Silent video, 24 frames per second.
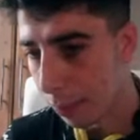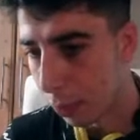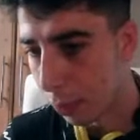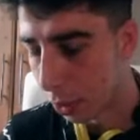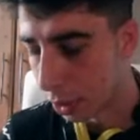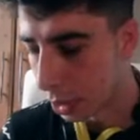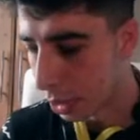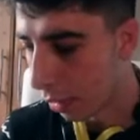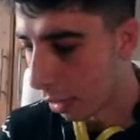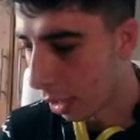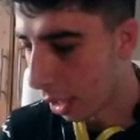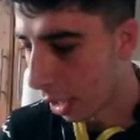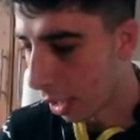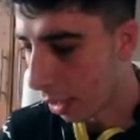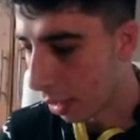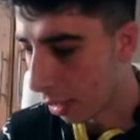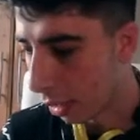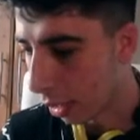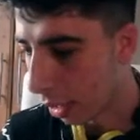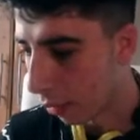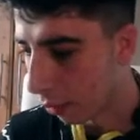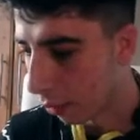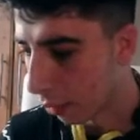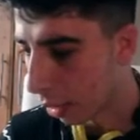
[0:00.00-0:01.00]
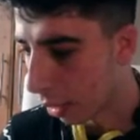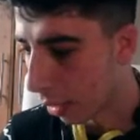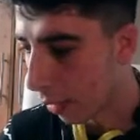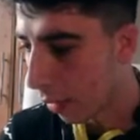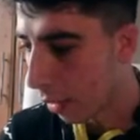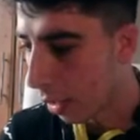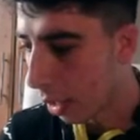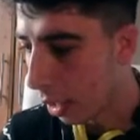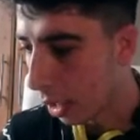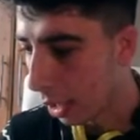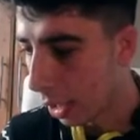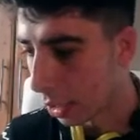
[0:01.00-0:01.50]
puts out anything out
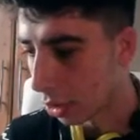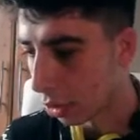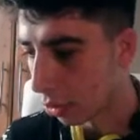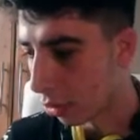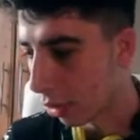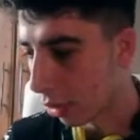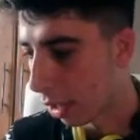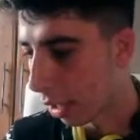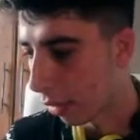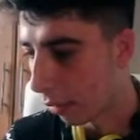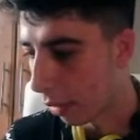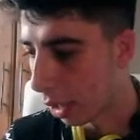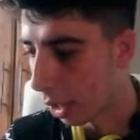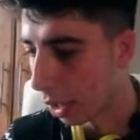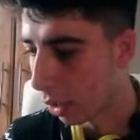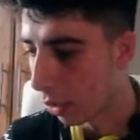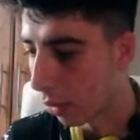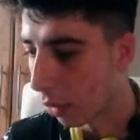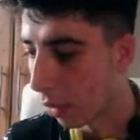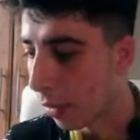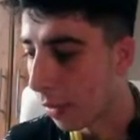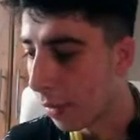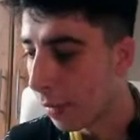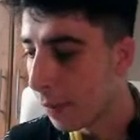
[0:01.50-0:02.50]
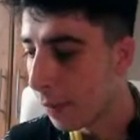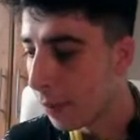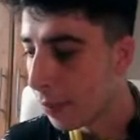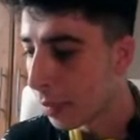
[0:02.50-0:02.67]
there. He has a track record.